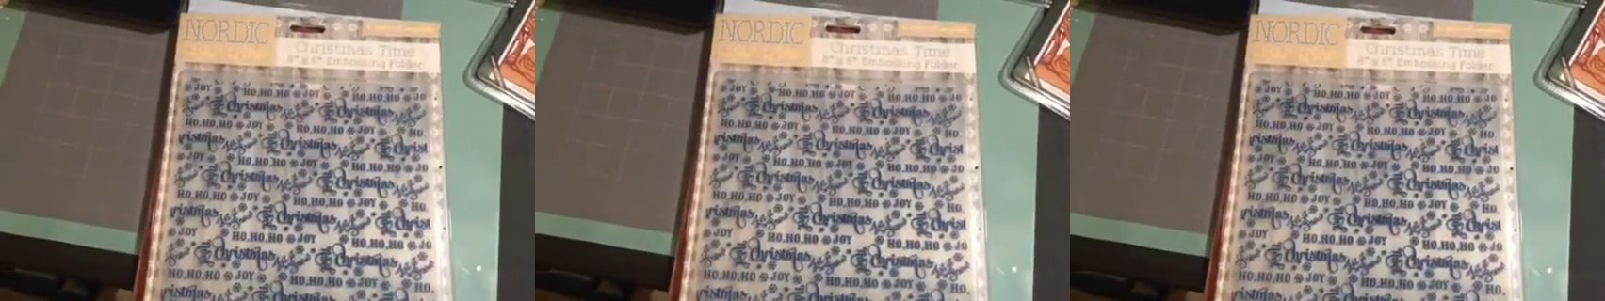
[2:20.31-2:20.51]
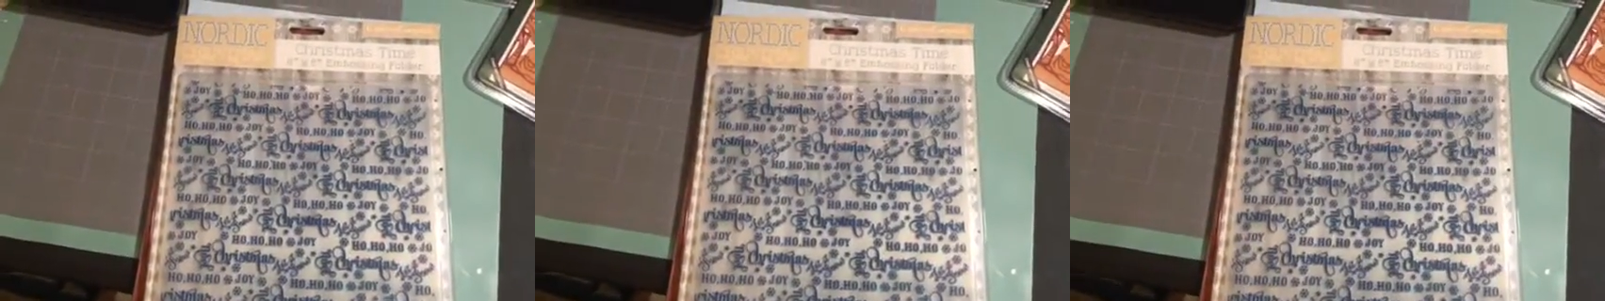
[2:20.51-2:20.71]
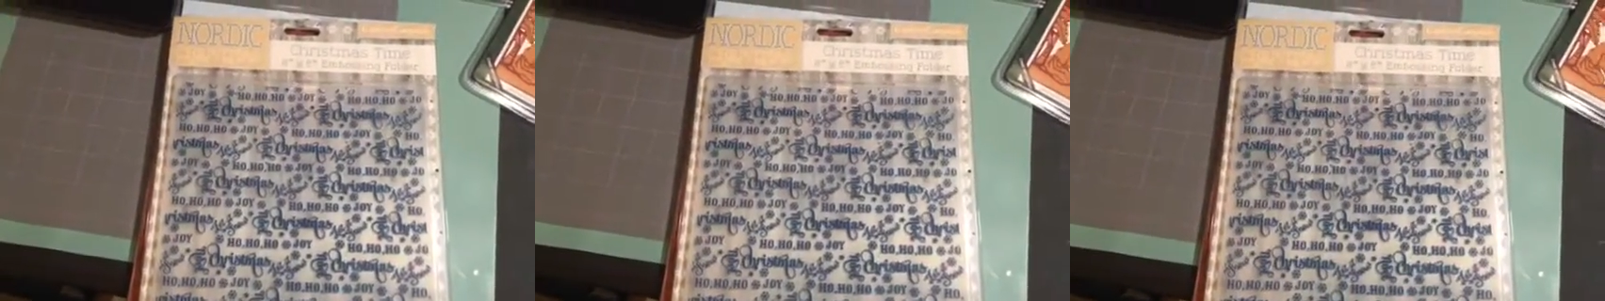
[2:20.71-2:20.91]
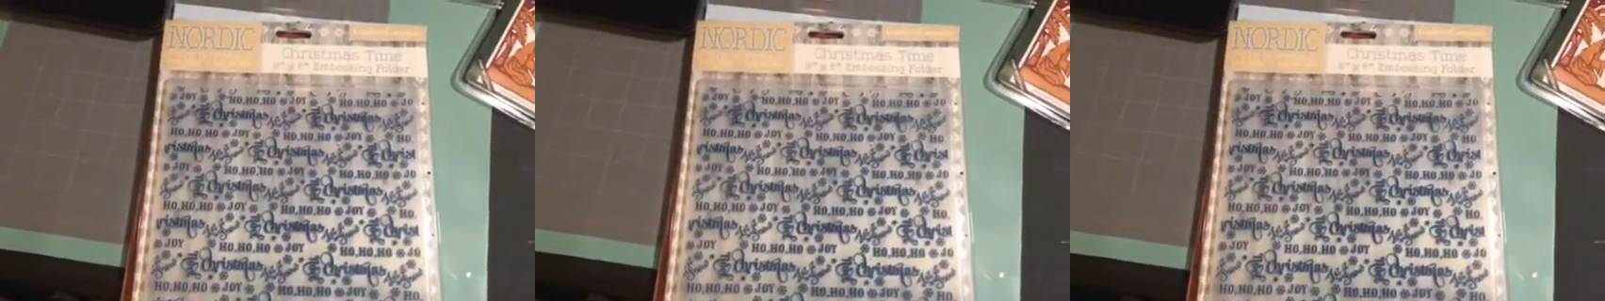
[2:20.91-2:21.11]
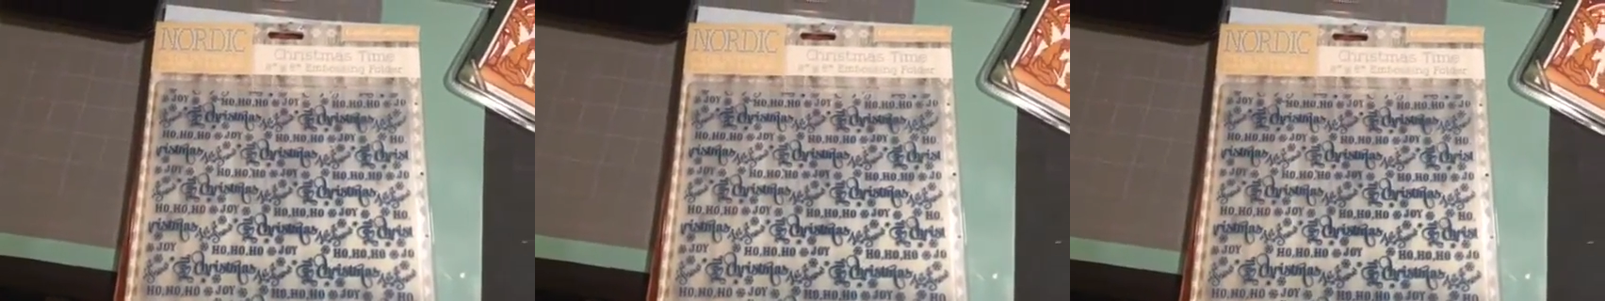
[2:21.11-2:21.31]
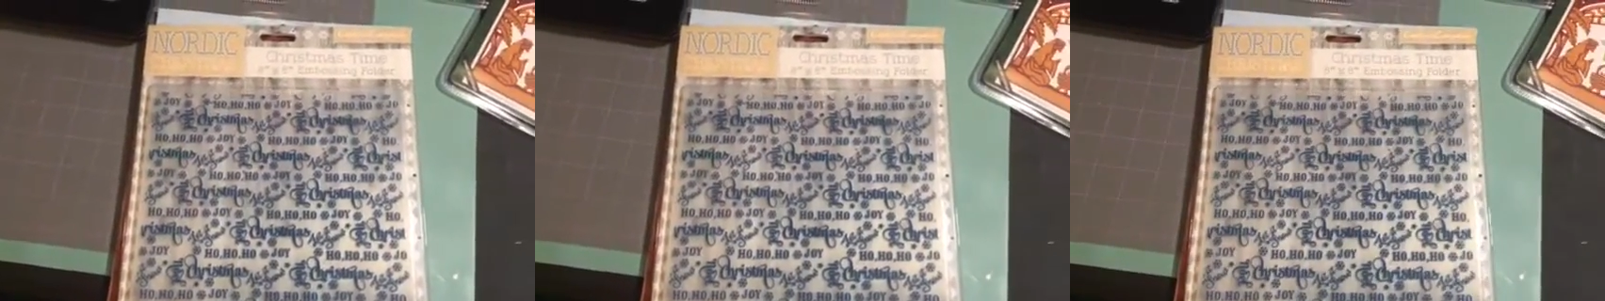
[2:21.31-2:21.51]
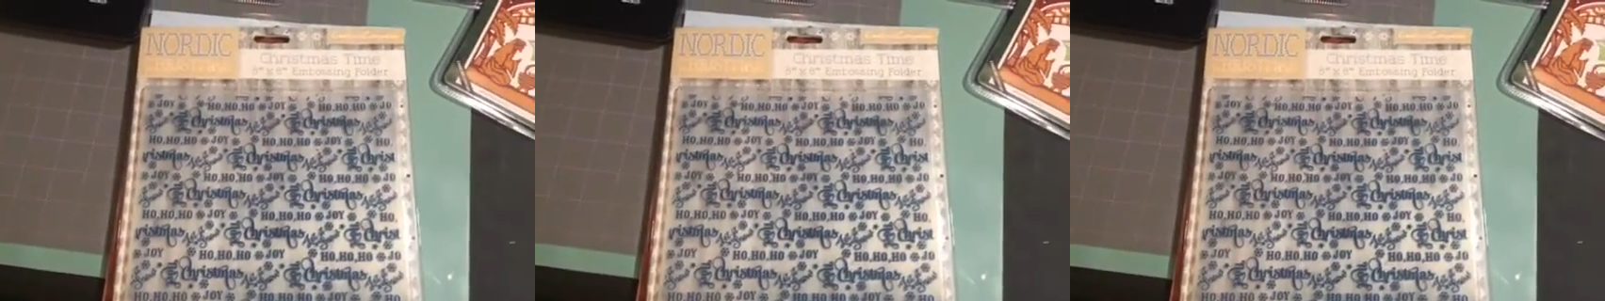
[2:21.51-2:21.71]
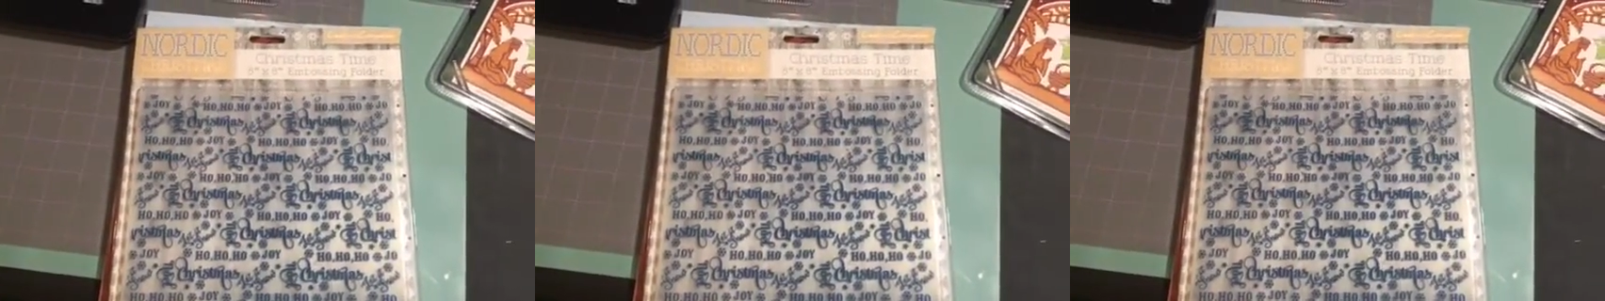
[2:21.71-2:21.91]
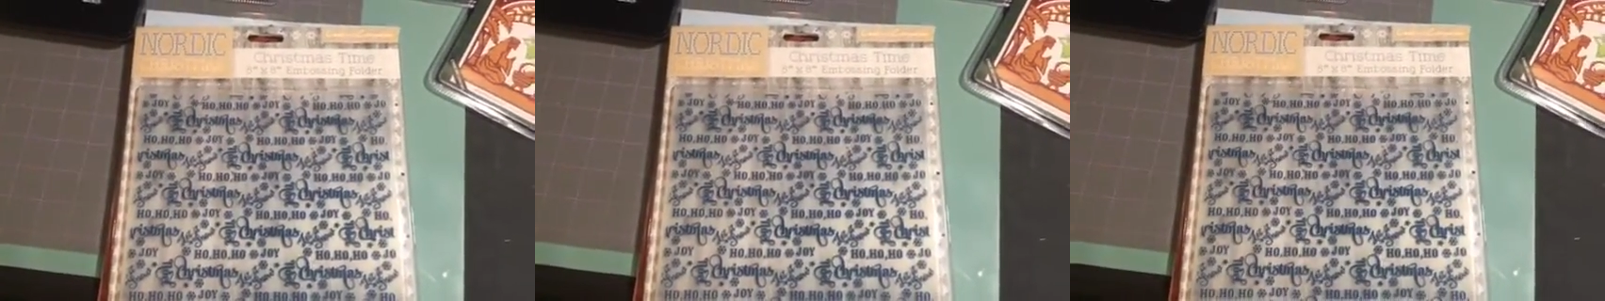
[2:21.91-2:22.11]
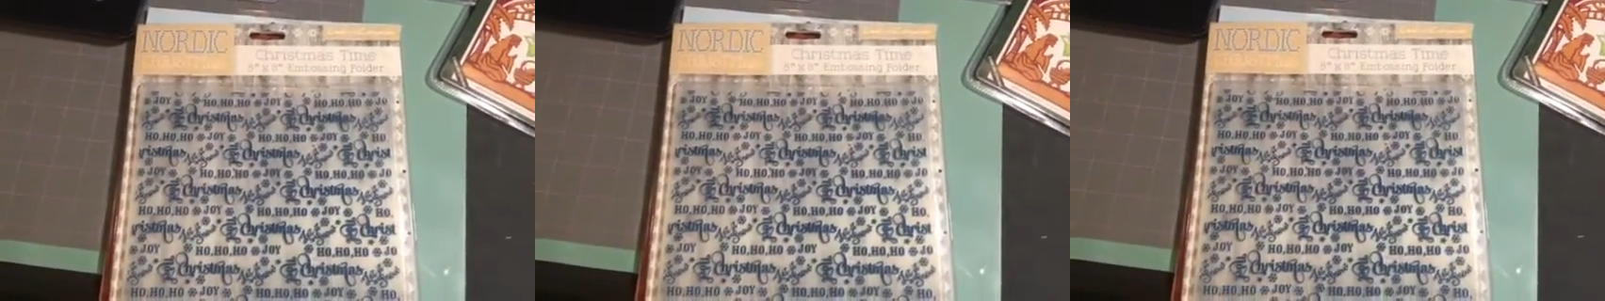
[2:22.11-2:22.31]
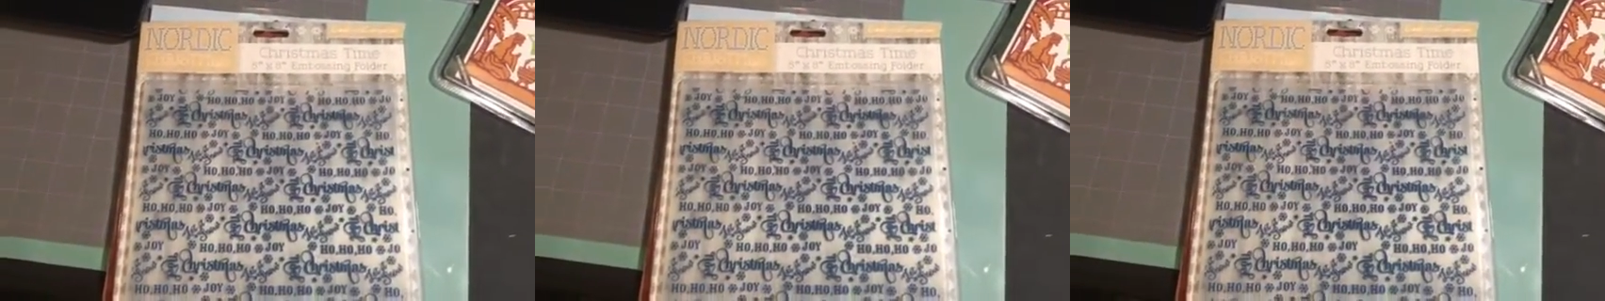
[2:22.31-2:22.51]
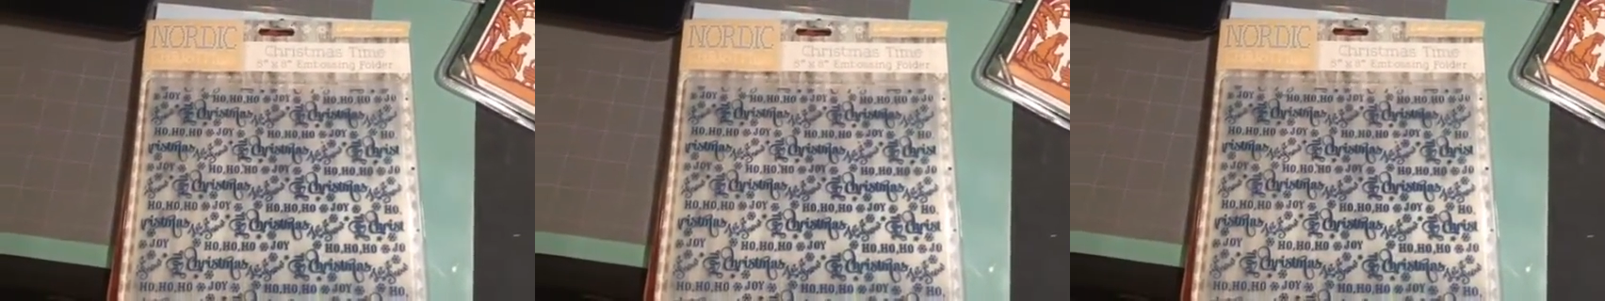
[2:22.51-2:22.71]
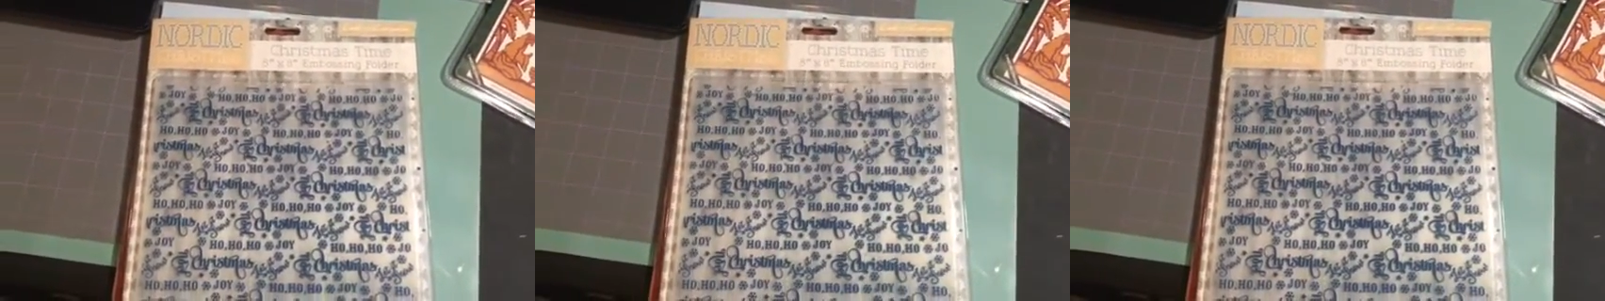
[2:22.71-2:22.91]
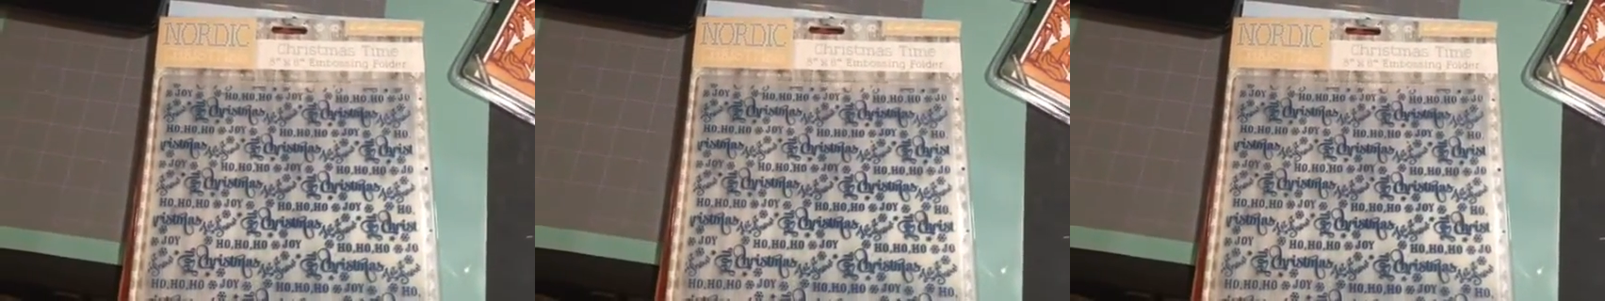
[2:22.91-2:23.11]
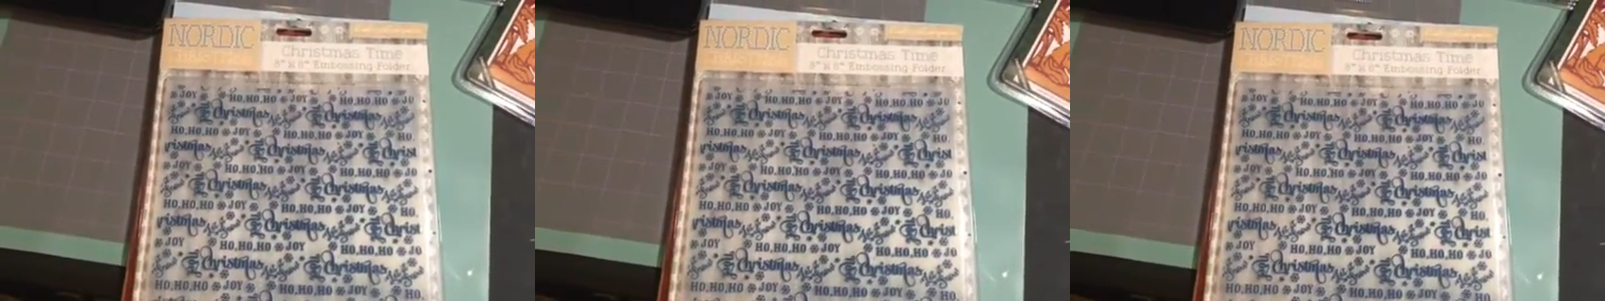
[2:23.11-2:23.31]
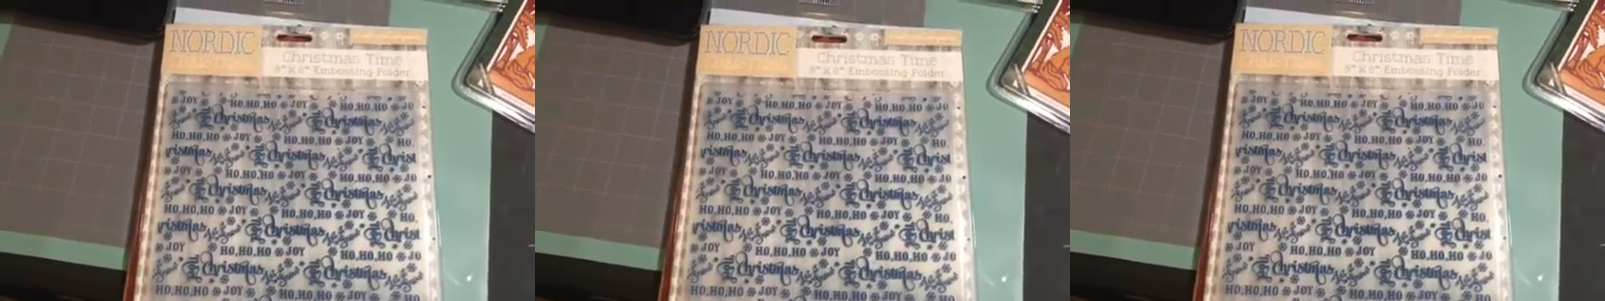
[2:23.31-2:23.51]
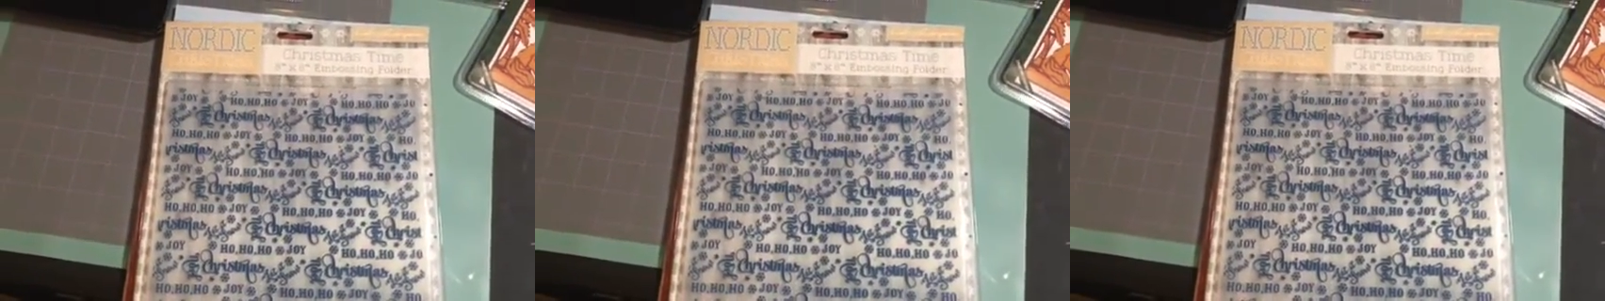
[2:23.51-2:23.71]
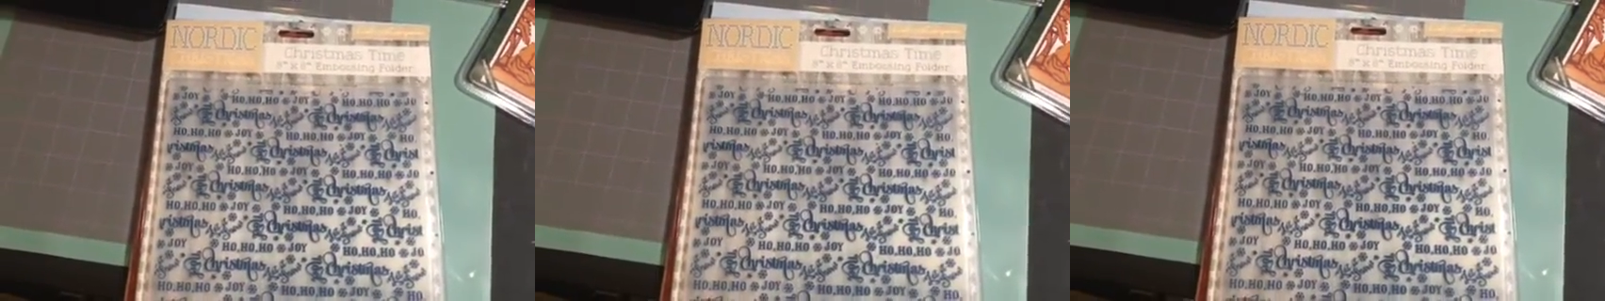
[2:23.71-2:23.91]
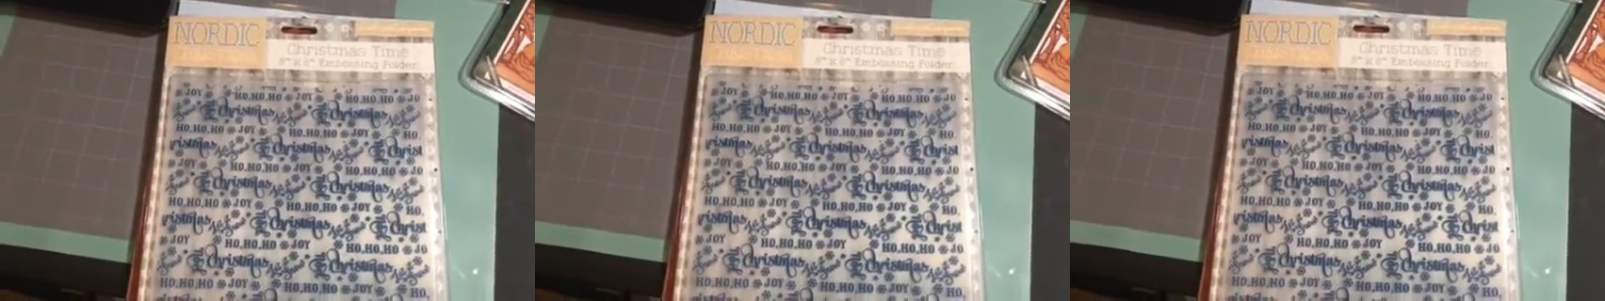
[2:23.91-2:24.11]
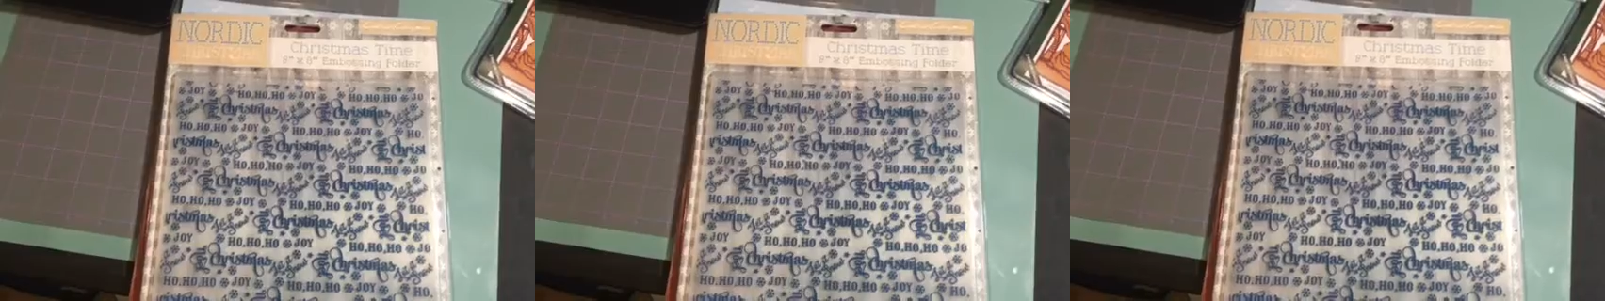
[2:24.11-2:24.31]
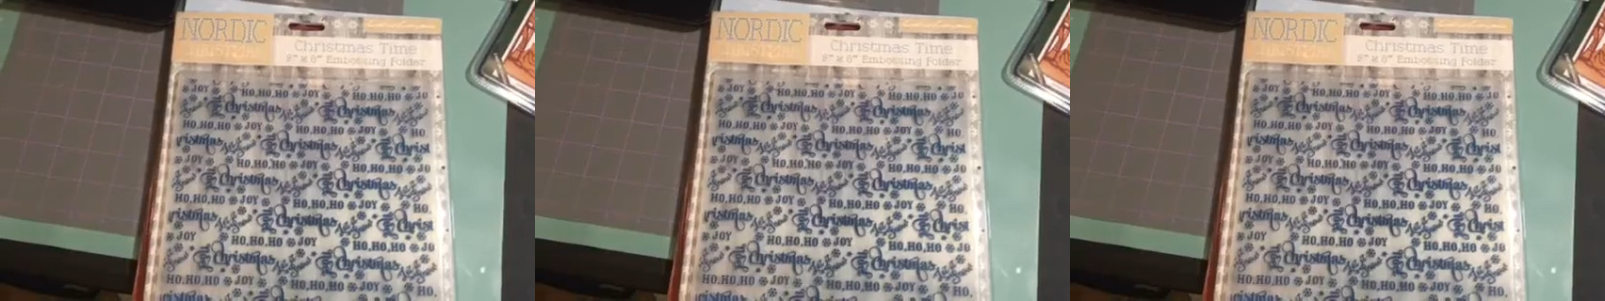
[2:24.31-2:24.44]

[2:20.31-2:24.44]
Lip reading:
No face is visible, so there are no lips to read.